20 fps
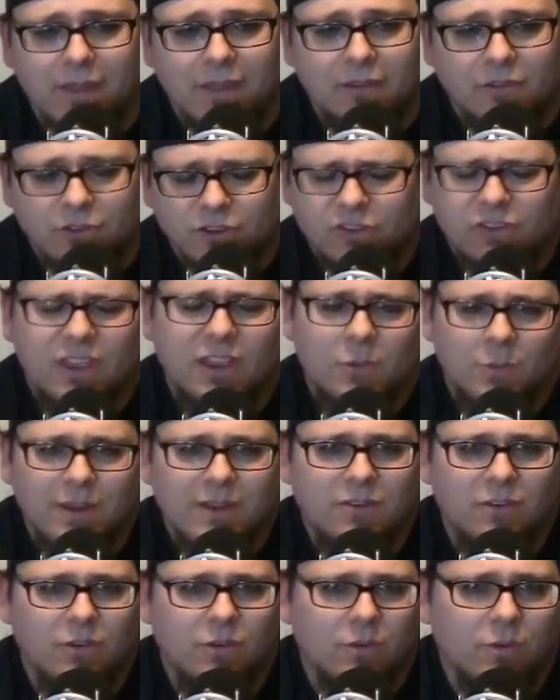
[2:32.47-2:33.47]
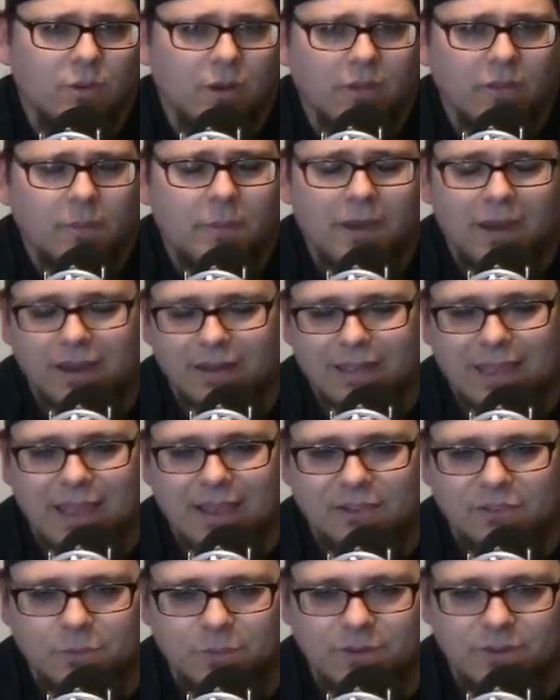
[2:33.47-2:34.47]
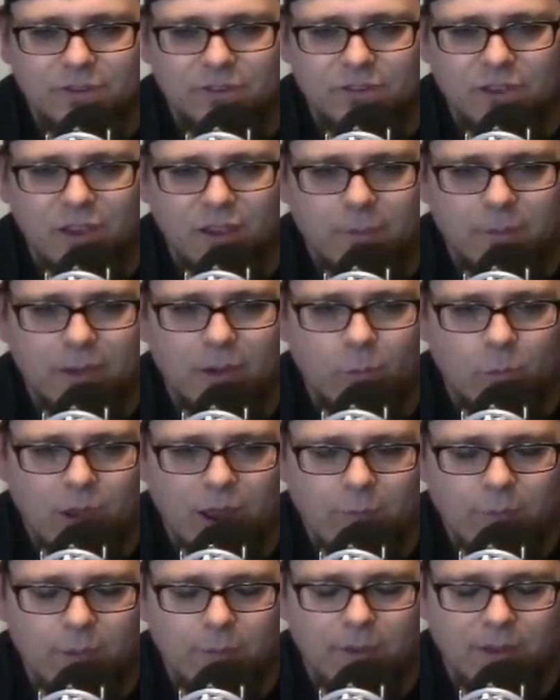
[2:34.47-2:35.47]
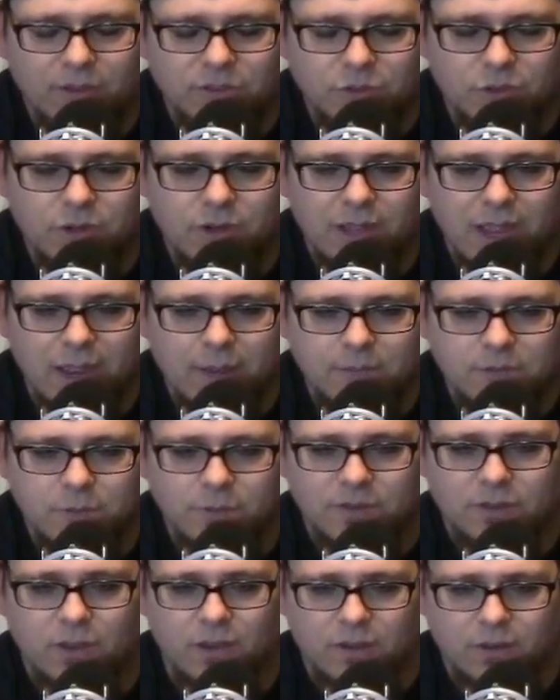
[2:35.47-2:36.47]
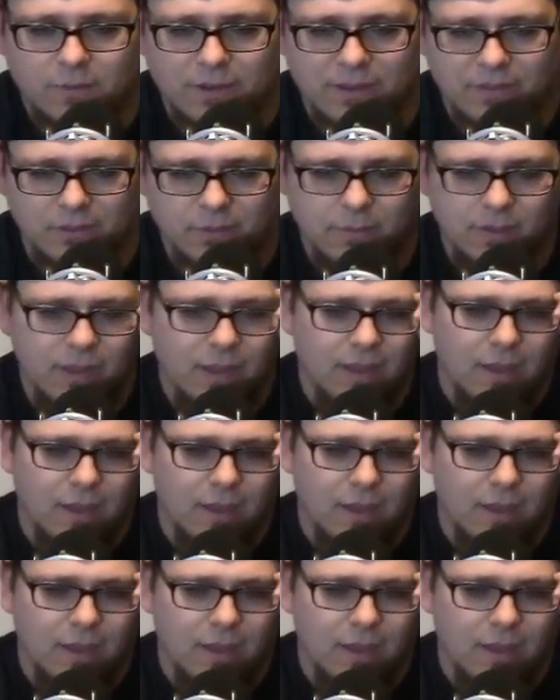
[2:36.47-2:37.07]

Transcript: Just like we do on the podcast, we just talk about why we bought certain games and we talk about them.